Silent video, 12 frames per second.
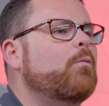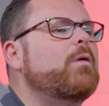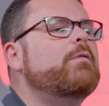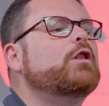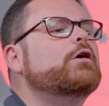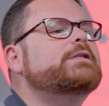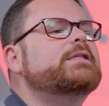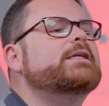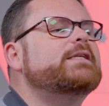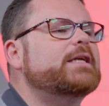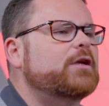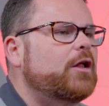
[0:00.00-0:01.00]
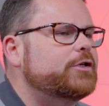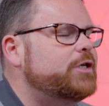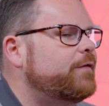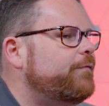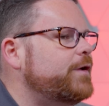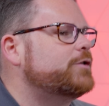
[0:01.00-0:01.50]
When we looked at the
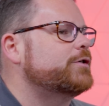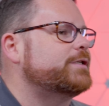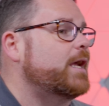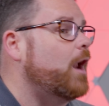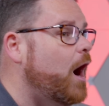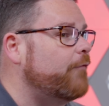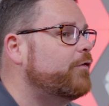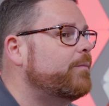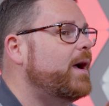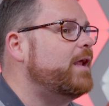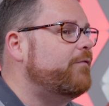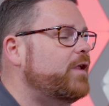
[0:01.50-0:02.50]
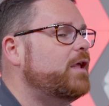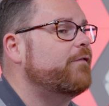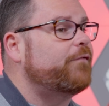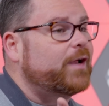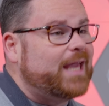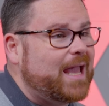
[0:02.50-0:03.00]
technology and feature set offered by
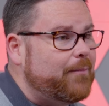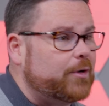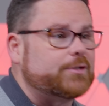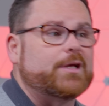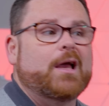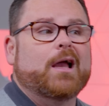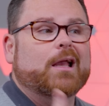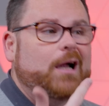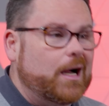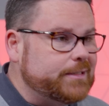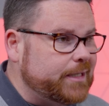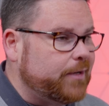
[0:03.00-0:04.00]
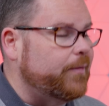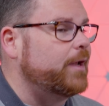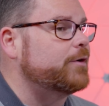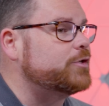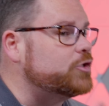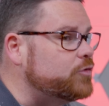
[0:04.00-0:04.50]
NVIDIA for gamers, content
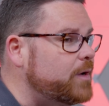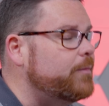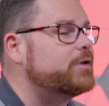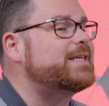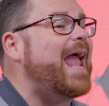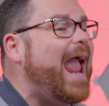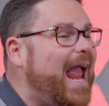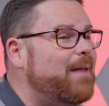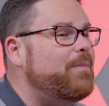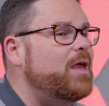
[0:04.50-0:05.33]
creators, streamers, and